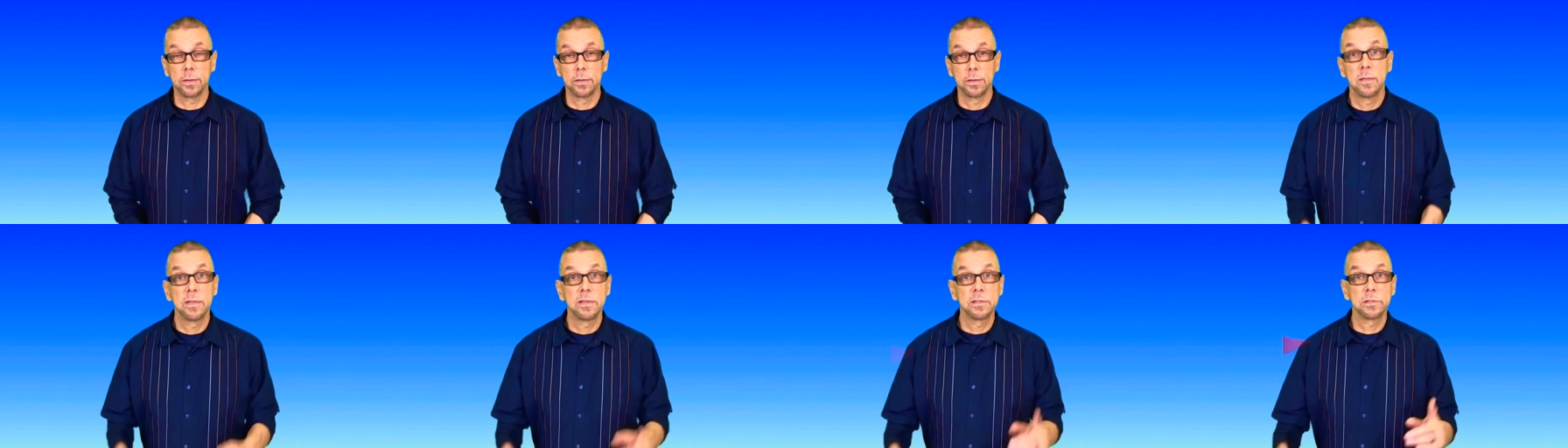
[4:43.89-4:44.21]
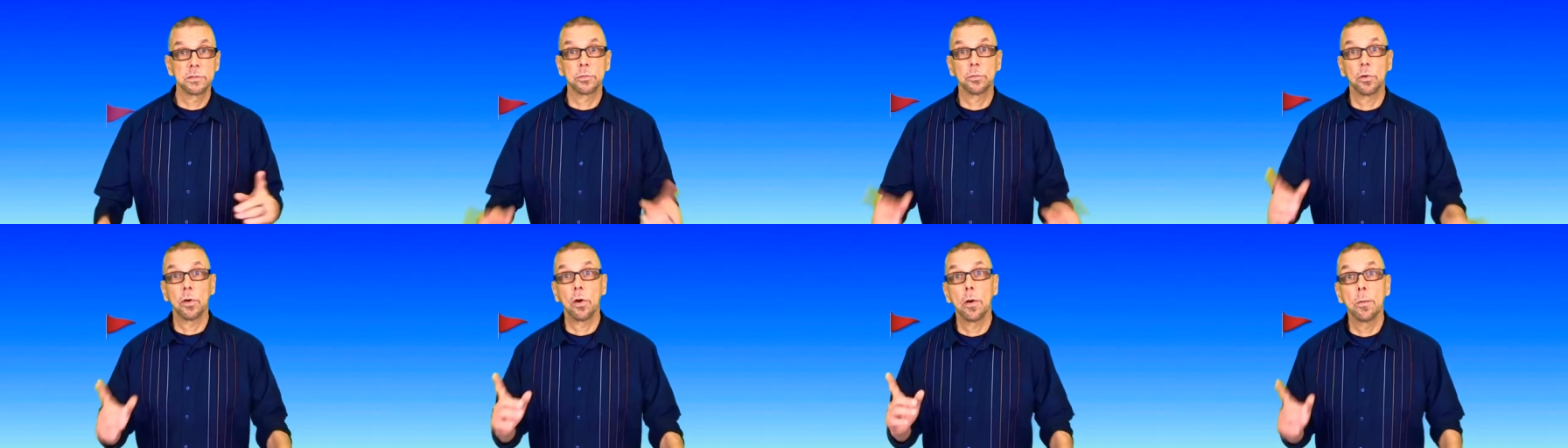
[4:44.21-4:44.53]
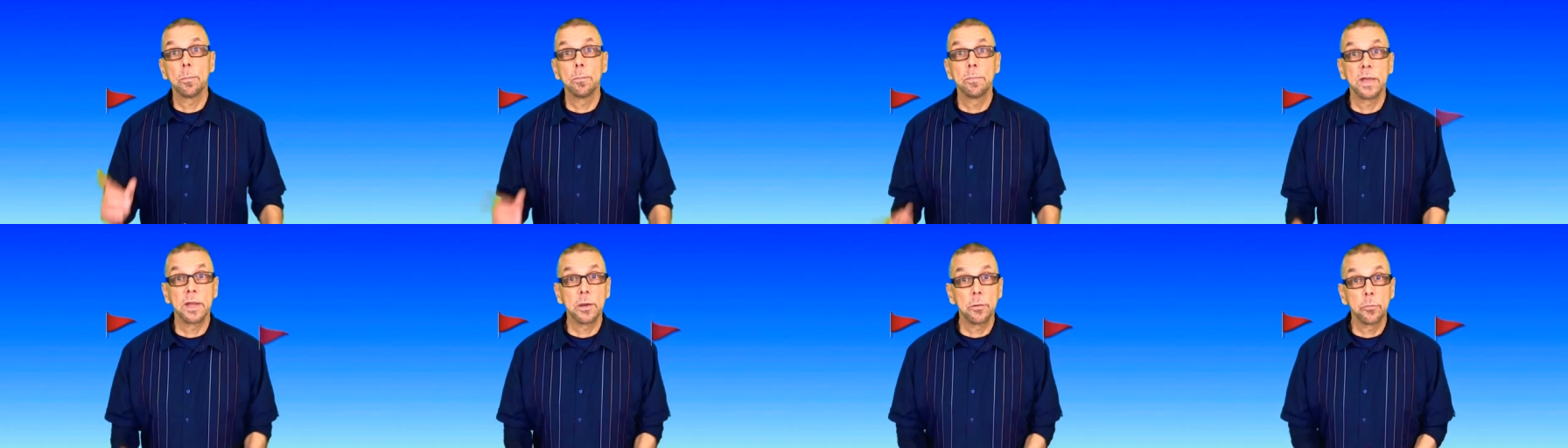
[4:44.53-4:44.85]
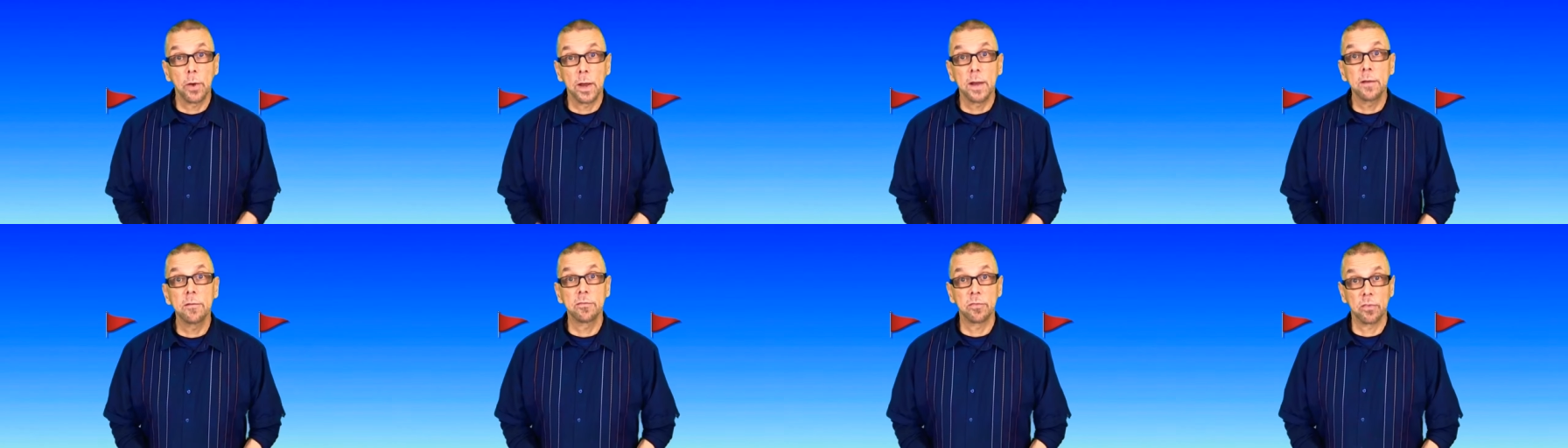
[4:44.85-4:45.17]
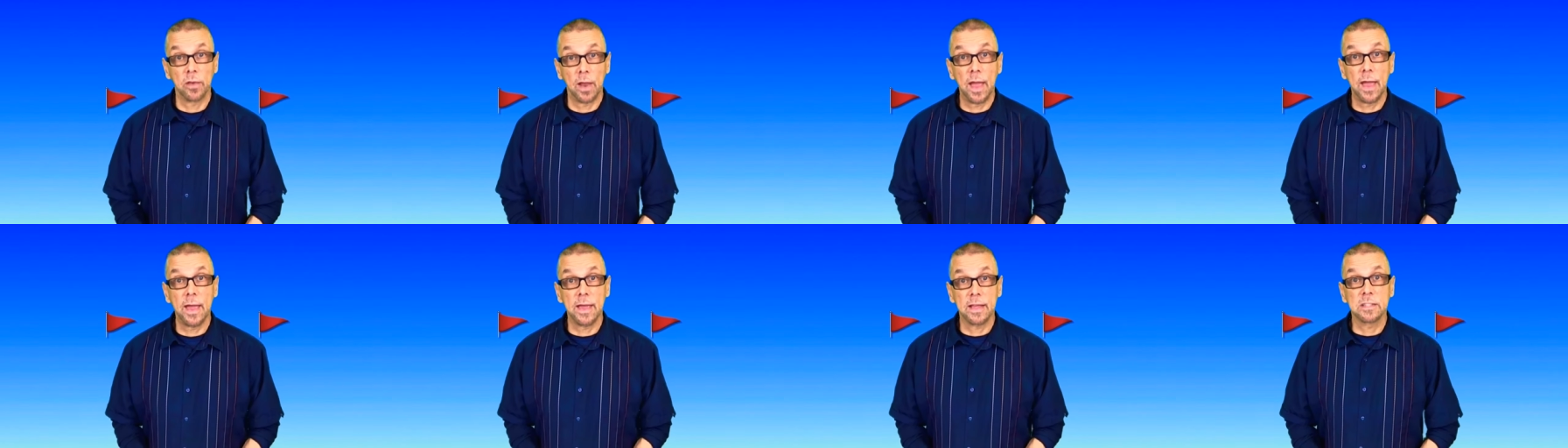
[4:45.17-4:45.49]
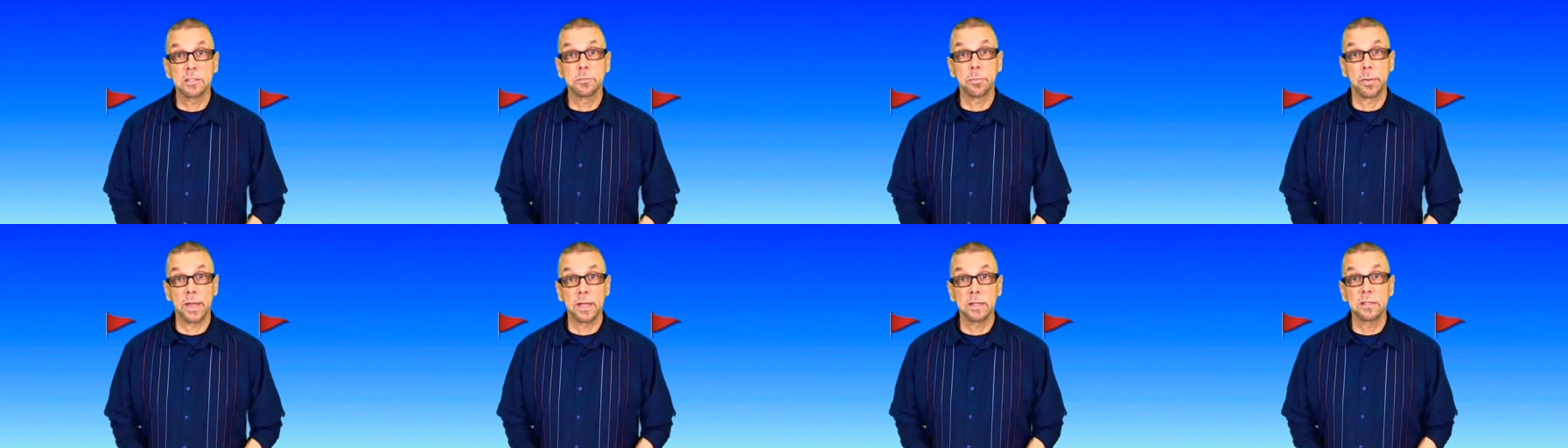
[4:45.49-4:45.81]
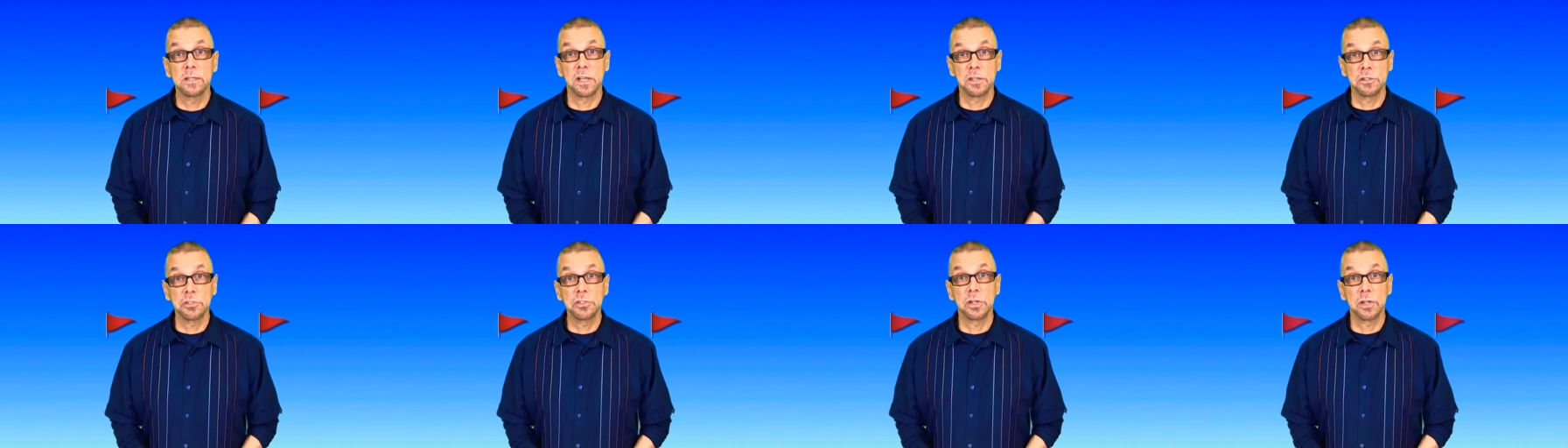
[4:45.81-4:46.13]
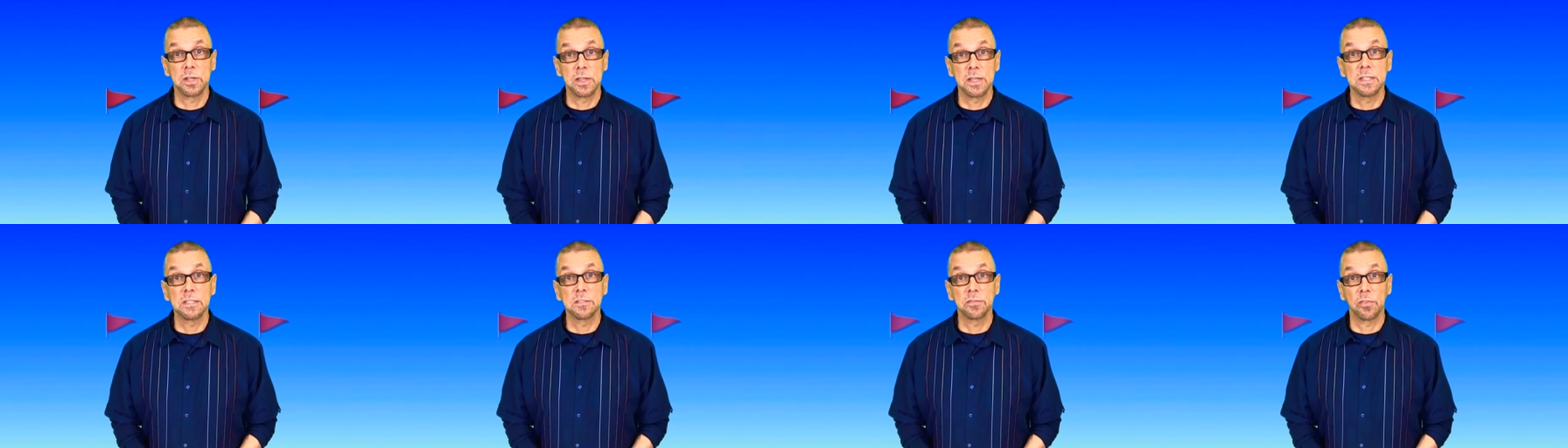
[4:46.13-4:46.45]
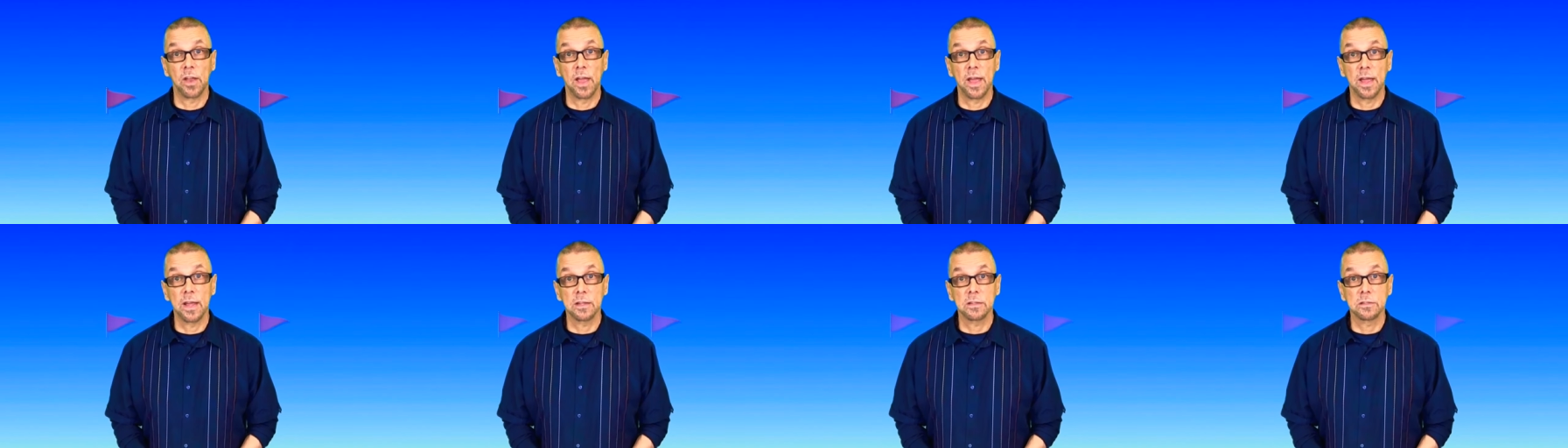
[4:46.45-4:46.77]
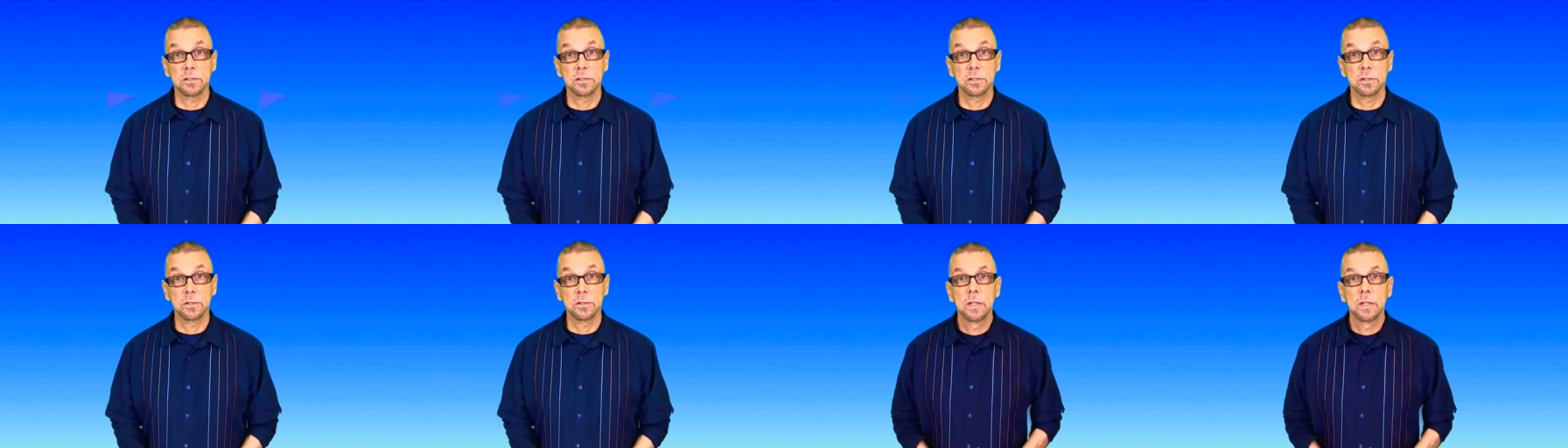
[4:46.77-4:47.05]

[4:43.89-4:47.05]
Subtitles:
these are all big red flags. Pay attention to these flags.